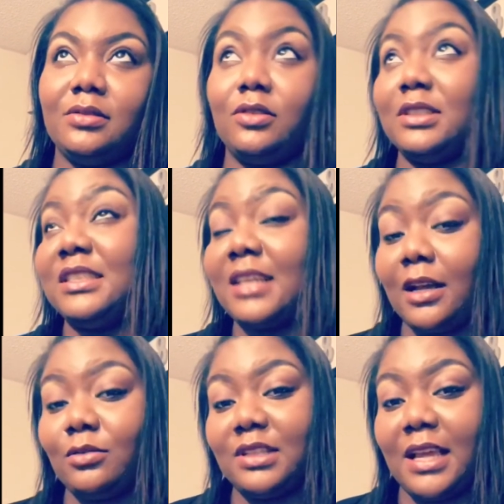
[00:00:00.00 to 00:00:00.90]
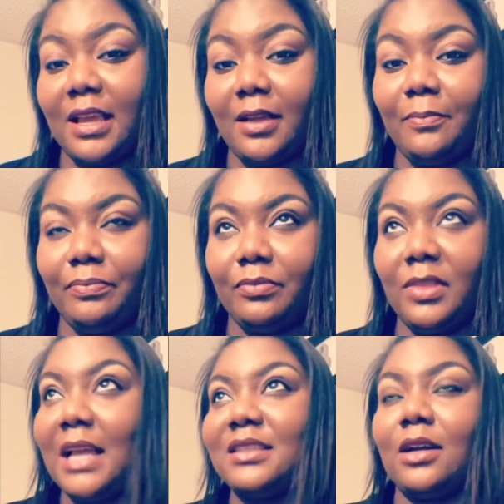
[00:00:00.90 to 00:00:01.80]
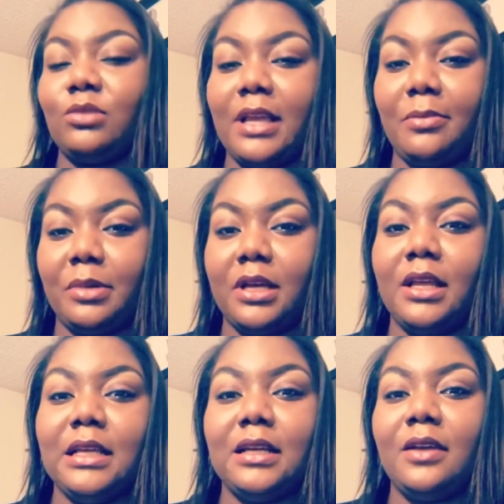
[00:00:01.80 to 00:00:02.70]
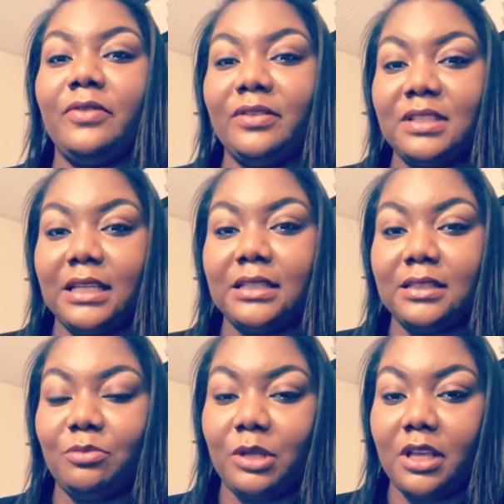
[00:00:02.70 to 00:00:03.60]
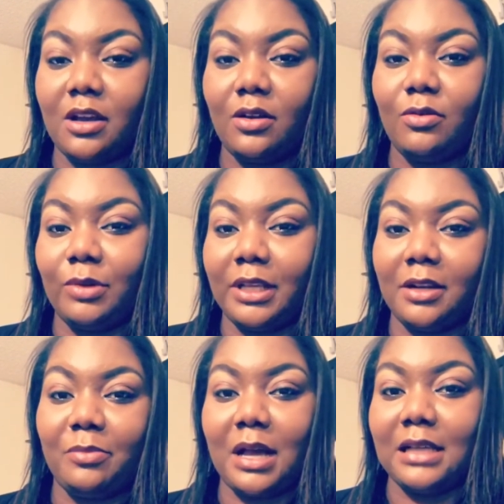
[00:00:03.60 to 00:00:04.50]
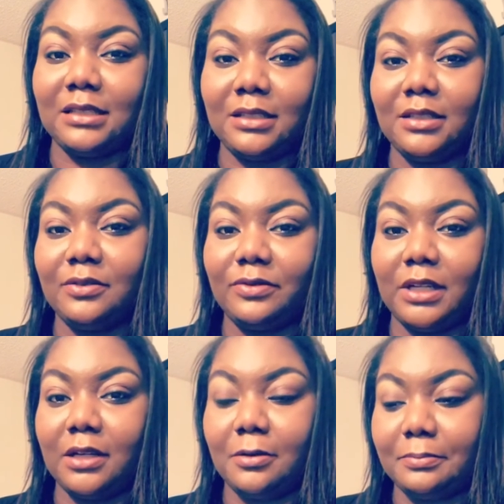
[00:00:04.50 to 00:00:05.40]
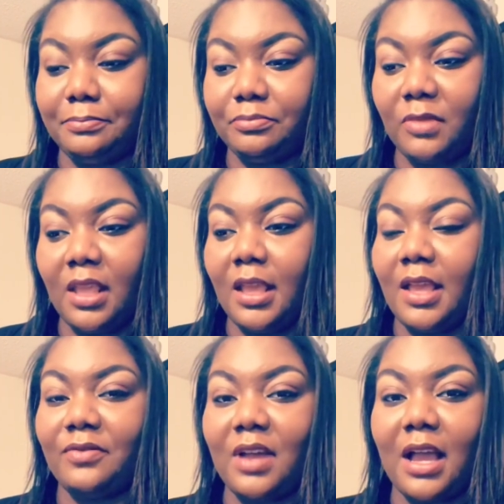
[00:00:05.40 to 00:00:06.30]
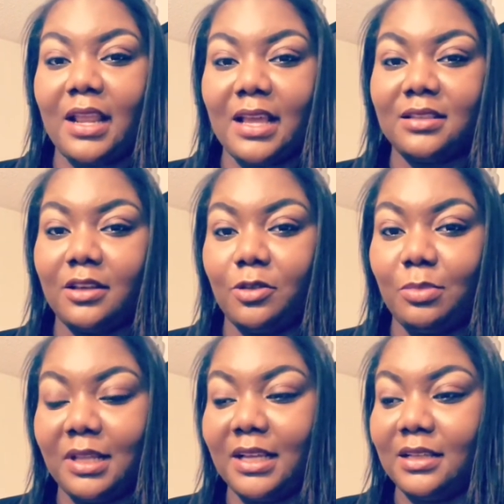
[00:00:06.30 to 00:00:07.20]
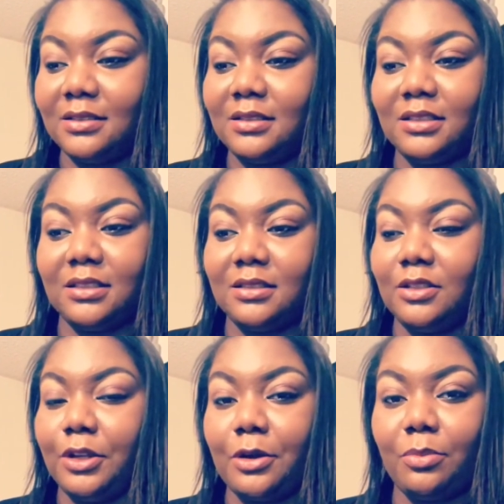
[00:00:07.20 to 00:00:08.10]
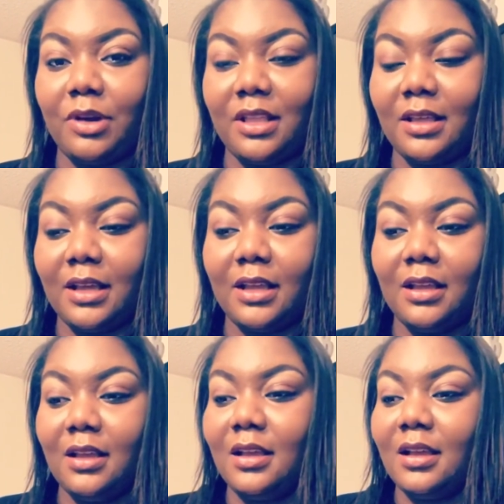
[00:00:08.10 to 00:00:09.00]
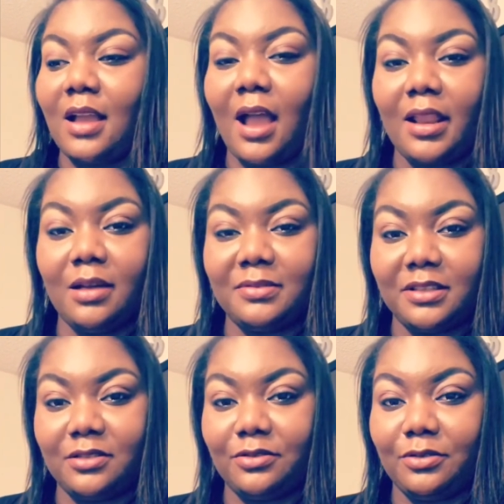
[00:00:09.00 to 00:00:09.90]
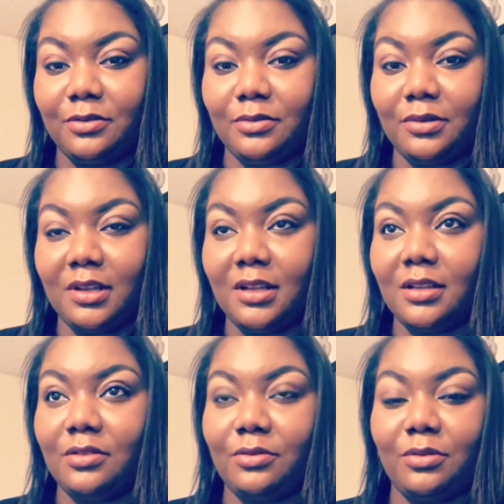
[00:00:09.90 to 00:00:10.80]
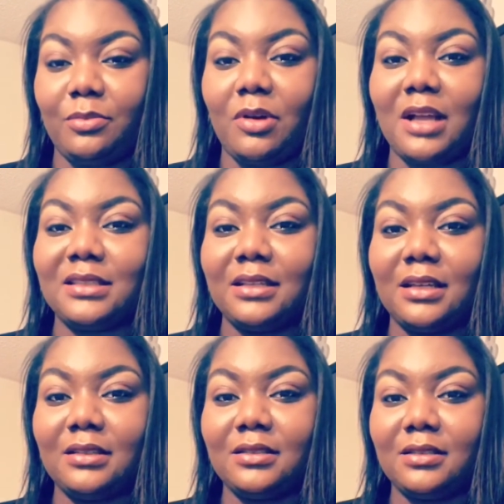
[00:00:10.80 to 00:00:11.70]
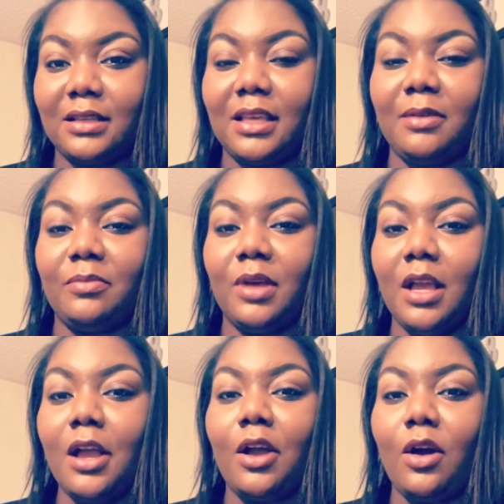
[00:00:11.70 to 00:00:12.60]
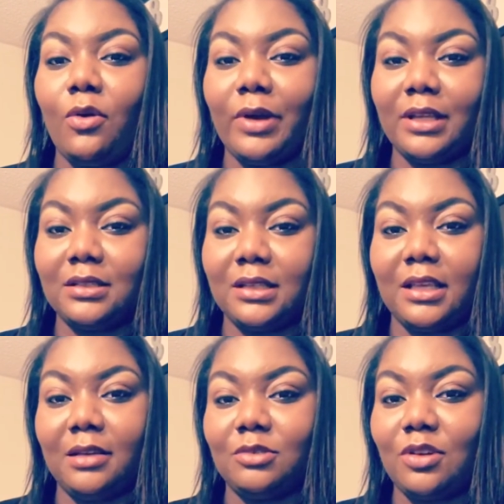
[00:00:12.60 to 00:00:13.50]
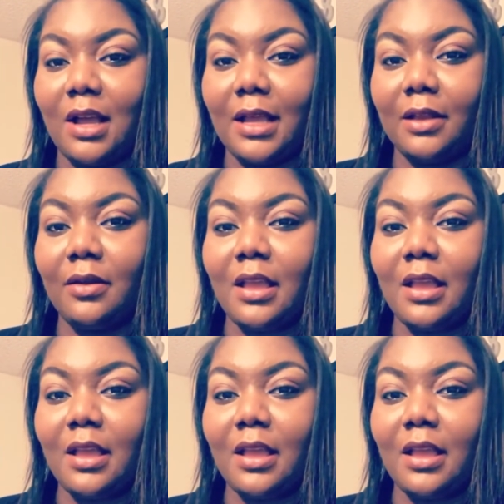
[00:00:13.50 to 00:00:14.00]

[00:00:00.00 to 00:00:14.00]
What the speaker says: or cycle day, not cycle day, but 15 DPO, we get a positive. If God has other plans, just, you know, pray that God helps us through the process, to keep going, to keep trying.